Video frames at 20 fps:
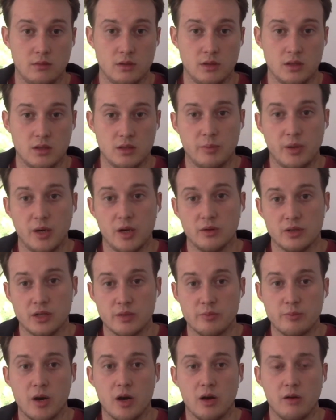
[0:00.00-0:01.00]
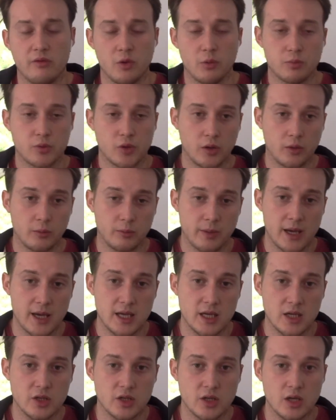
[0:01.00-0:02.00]
I suppose, as part of your product
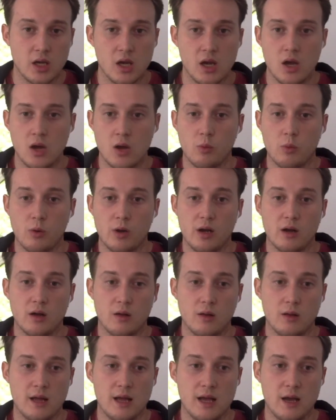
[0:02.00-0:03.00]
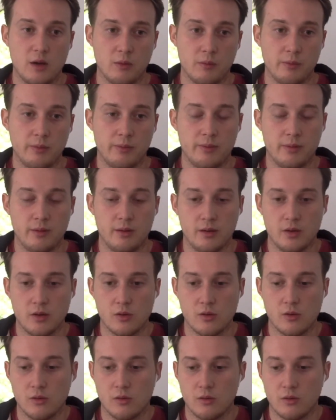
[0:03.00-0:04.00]
page will help
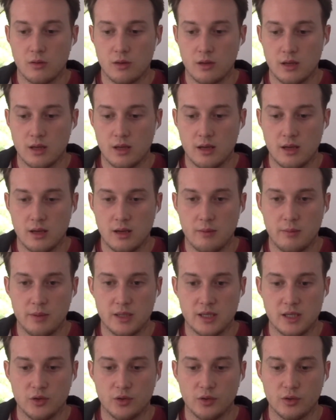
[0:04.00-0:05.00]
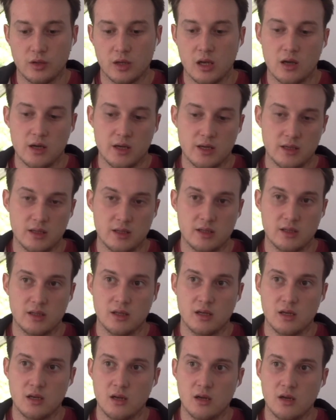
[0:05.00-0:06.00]
your potential clients
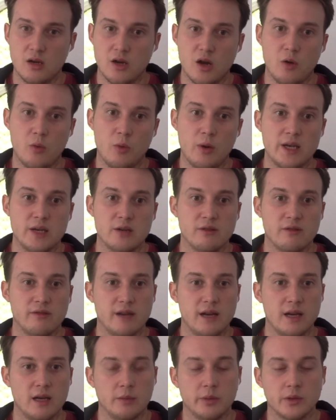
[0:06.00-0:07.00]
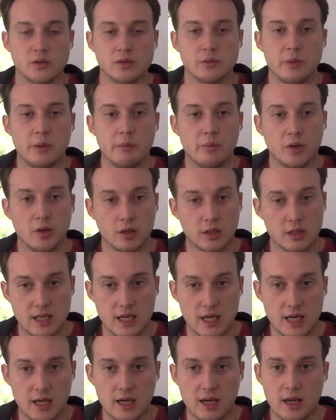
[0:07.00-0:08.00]
know when you're available to be booked
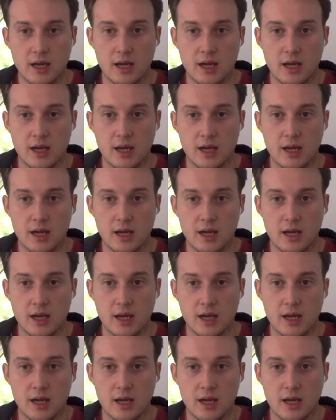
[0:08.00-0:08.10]
in,